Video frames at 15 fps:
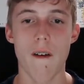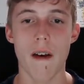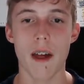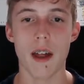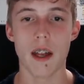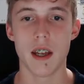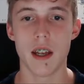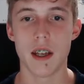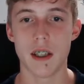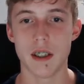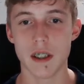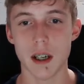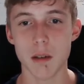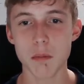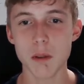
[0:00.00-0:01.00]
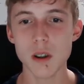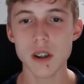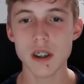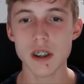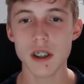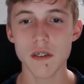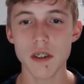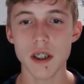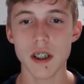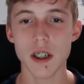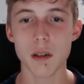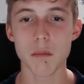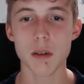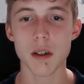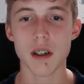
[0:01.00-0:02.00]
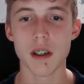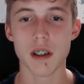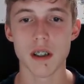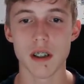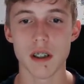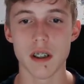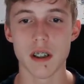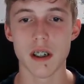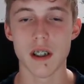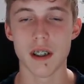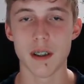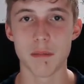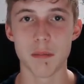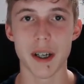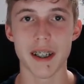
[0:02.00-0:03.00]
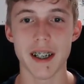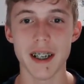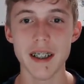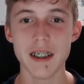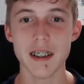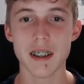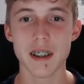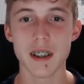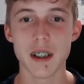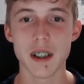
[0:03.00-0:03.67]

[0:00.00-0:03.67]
And I'm not just giving him my knight,